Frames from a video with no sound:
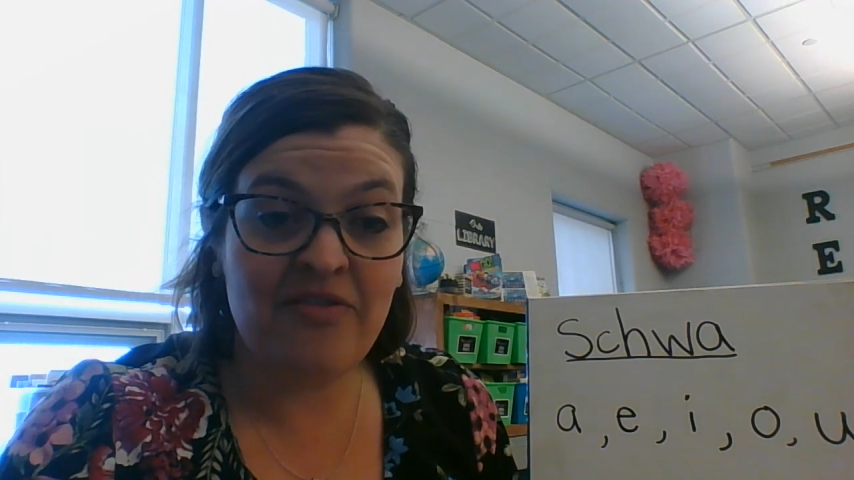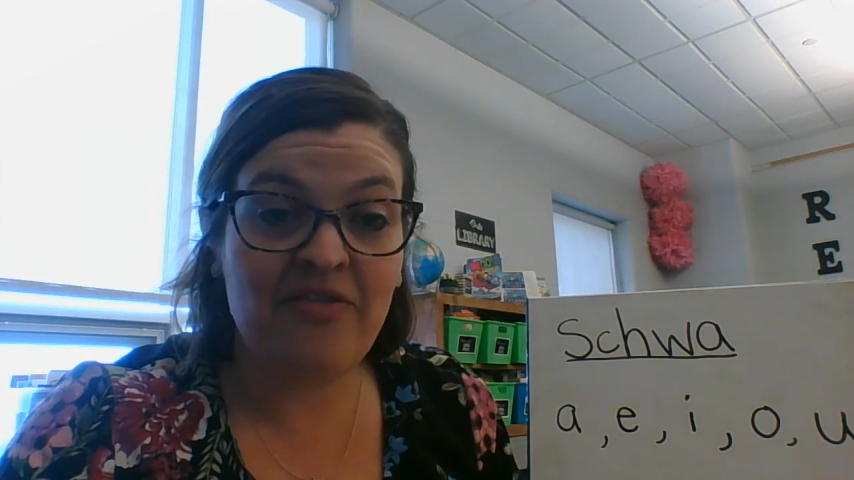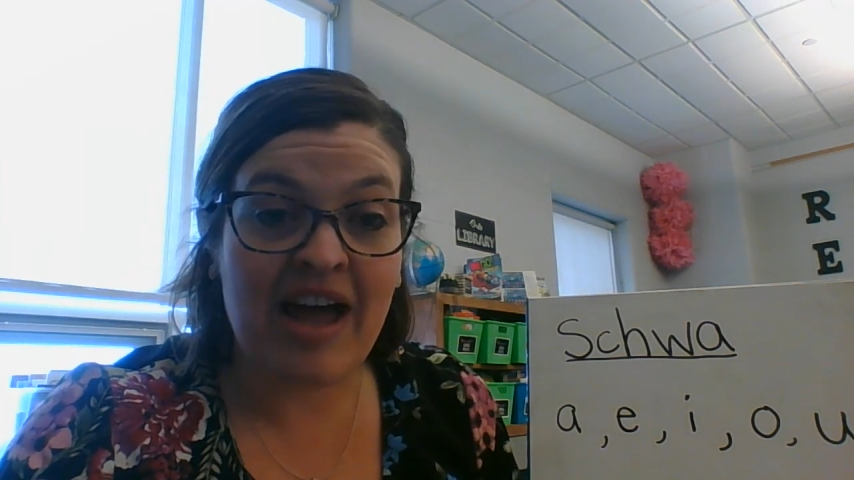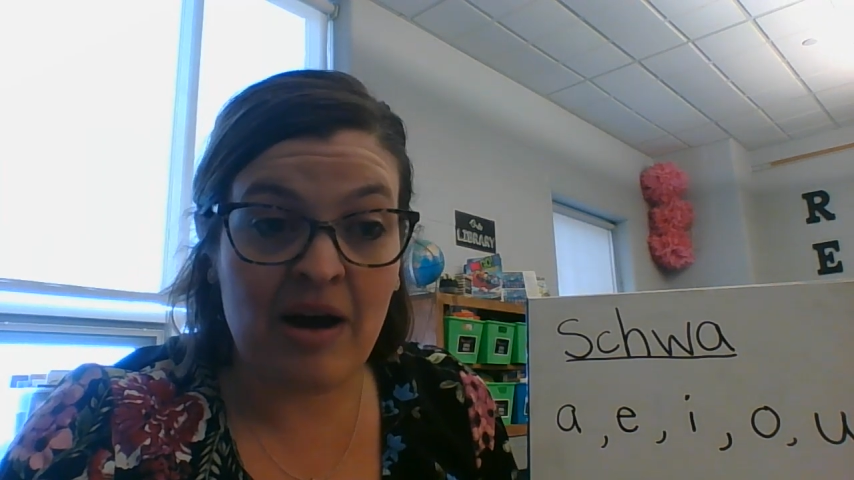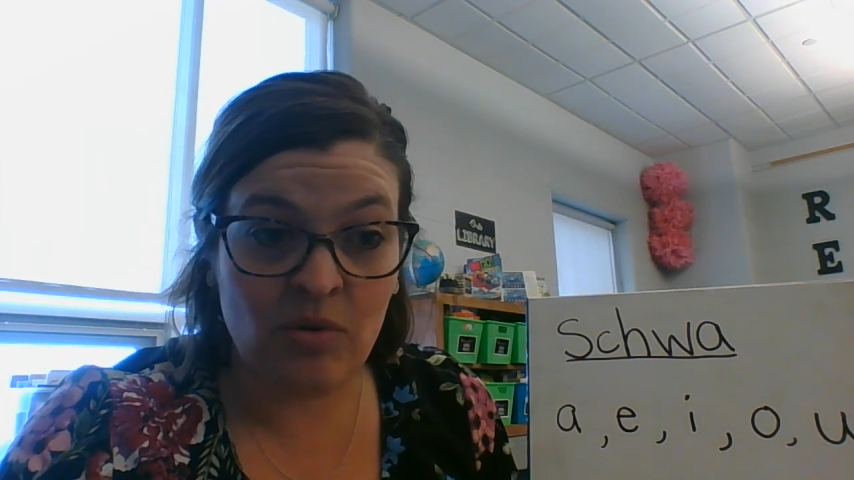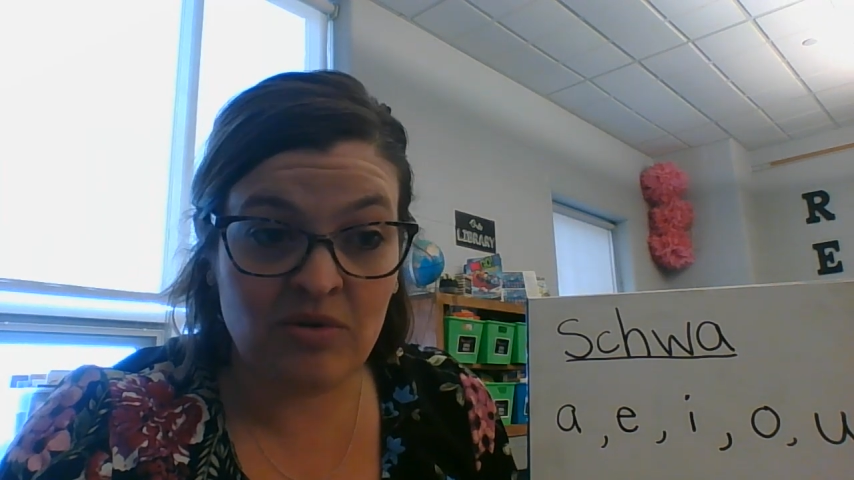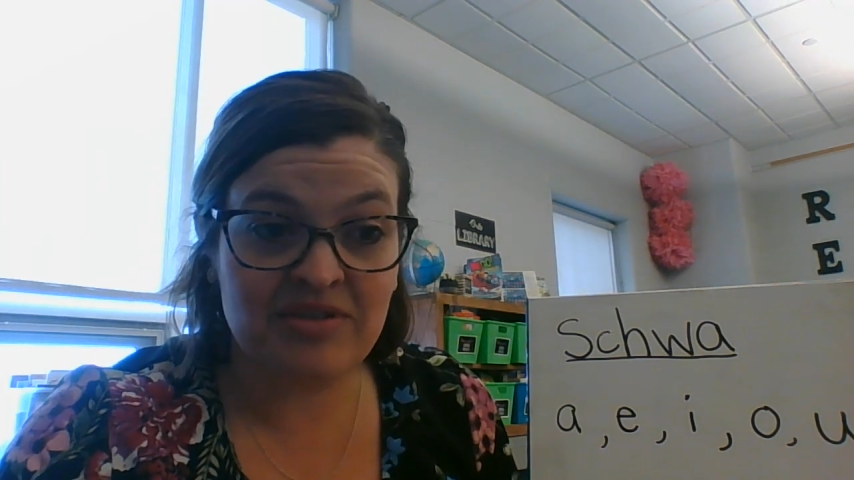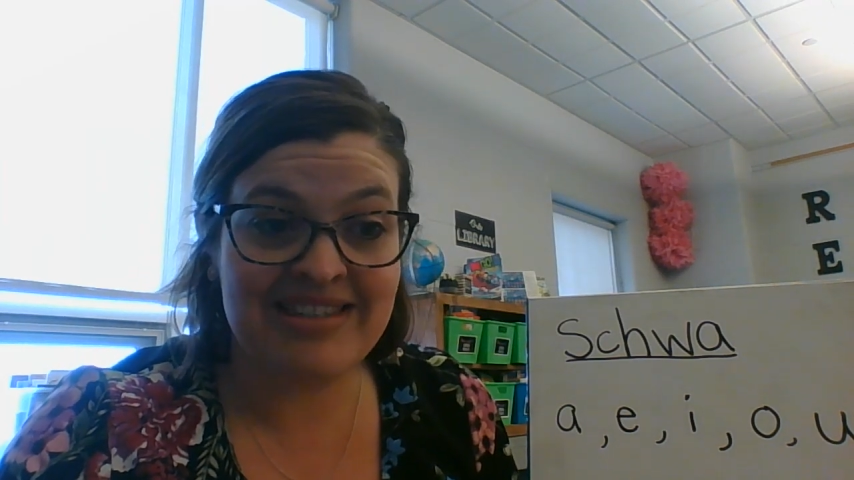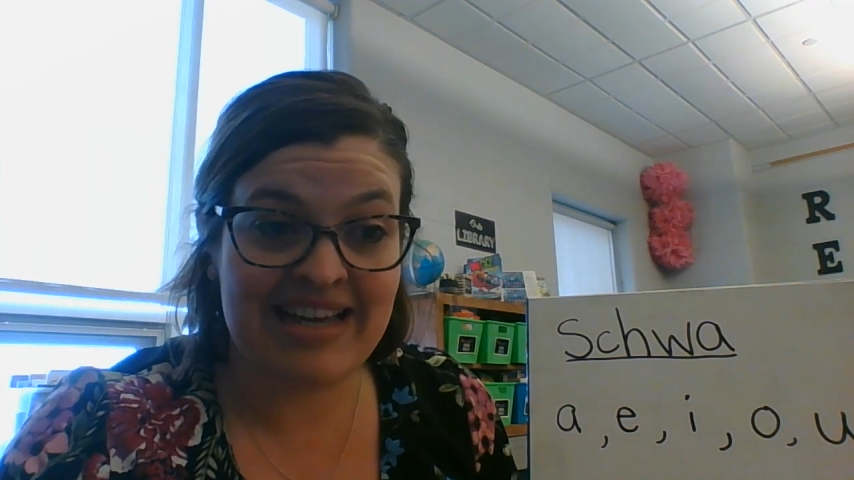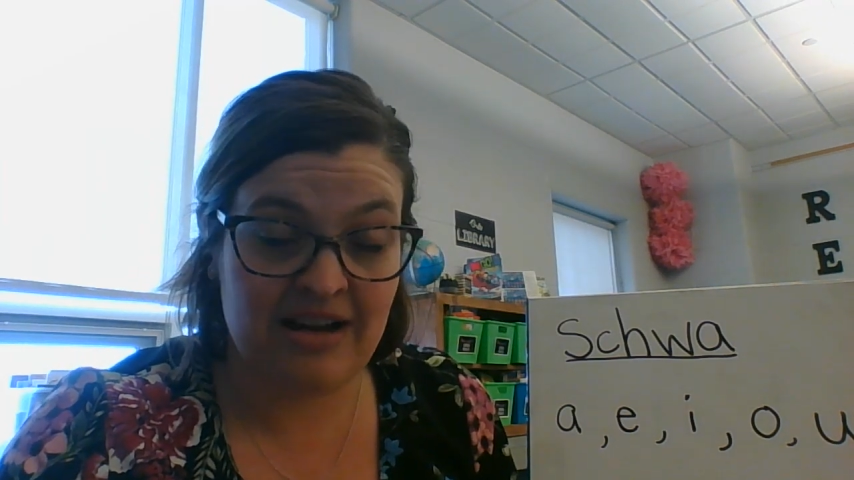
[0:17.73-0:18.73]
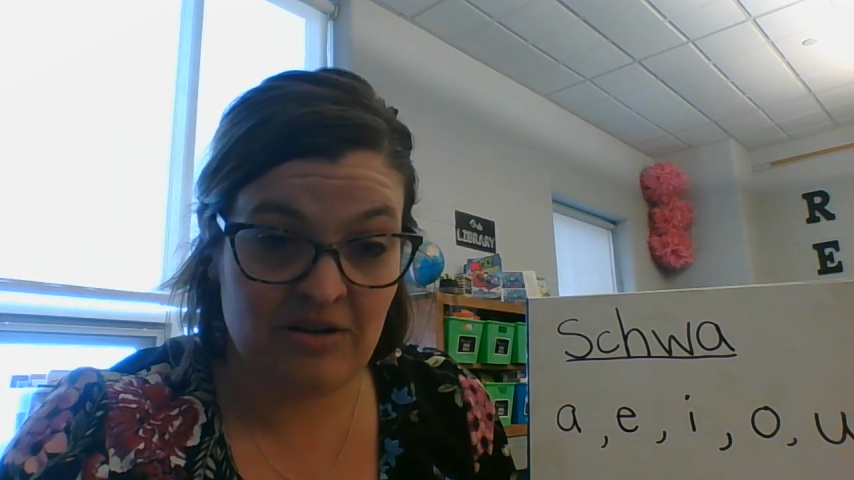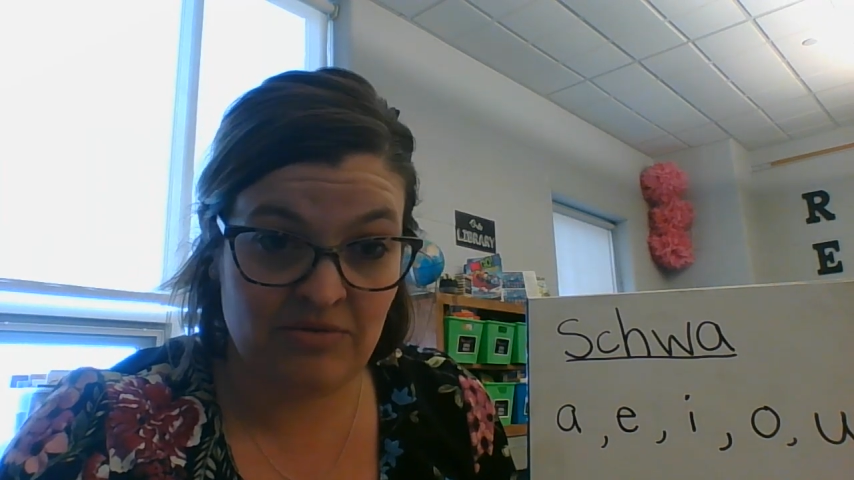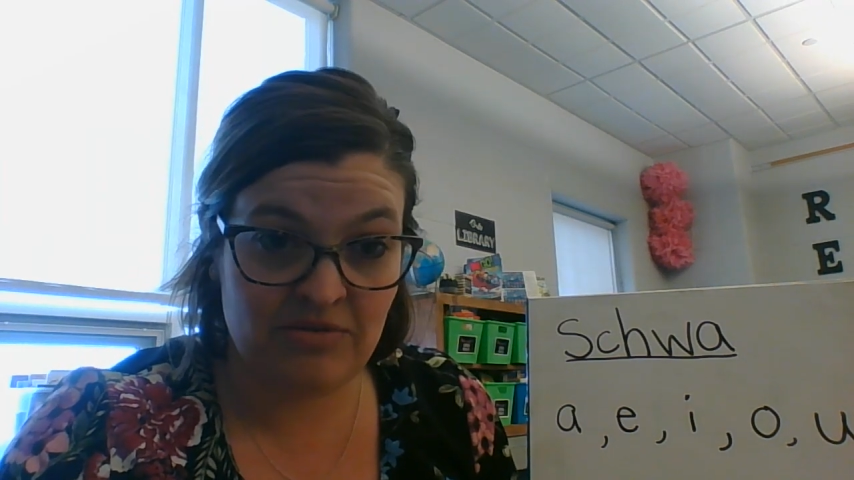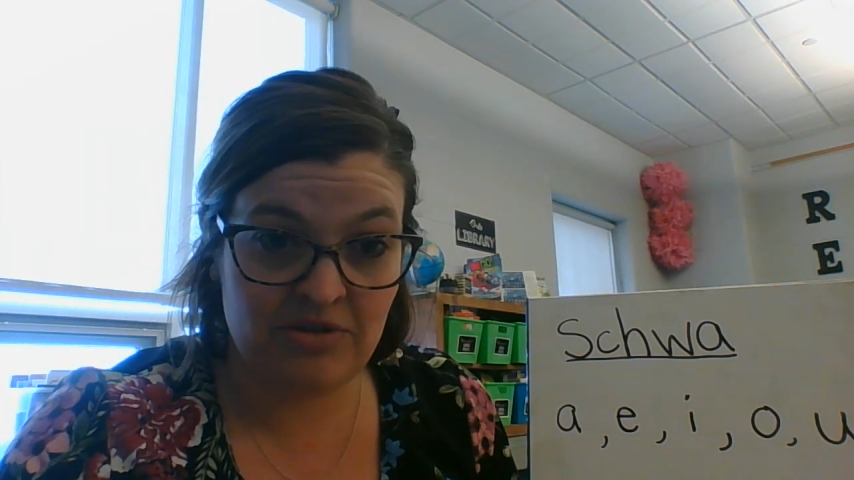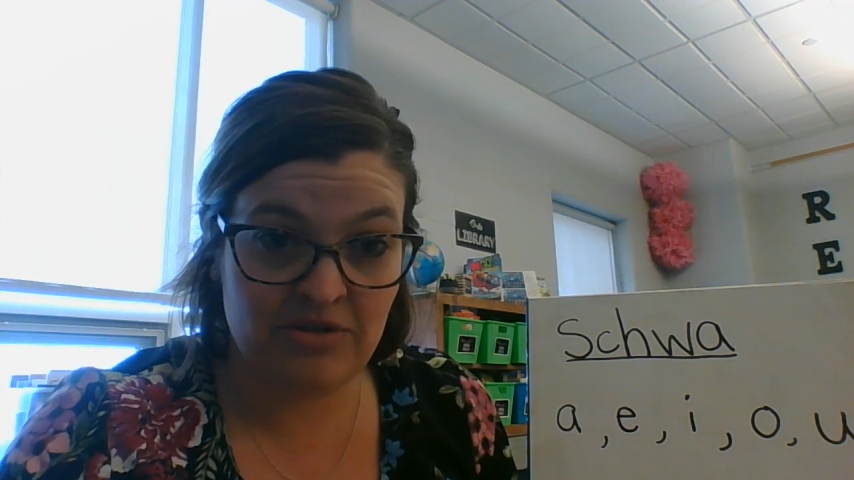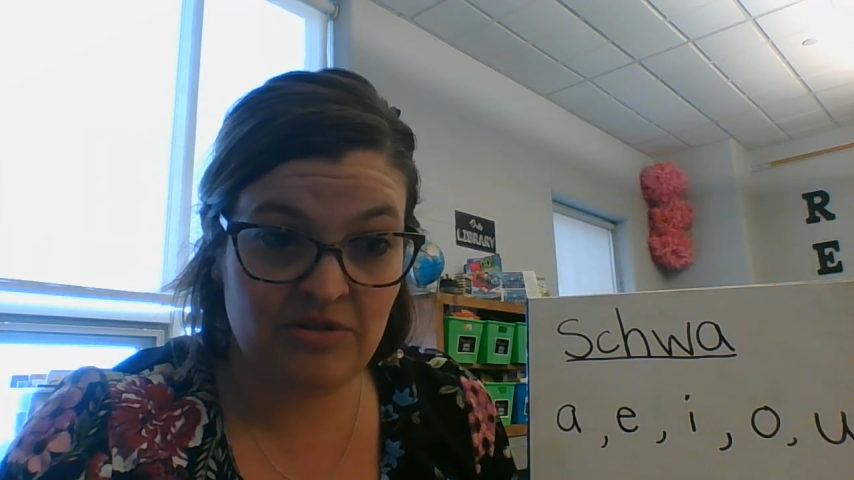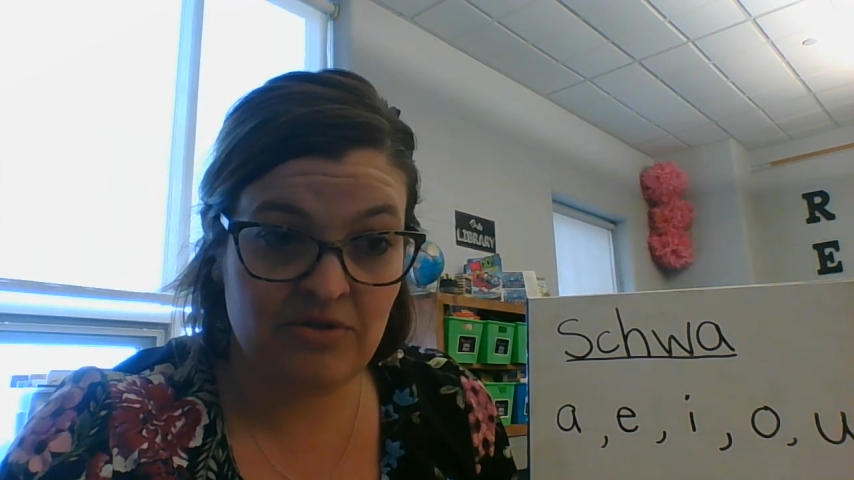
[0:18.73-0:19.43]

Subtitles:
vowel sound.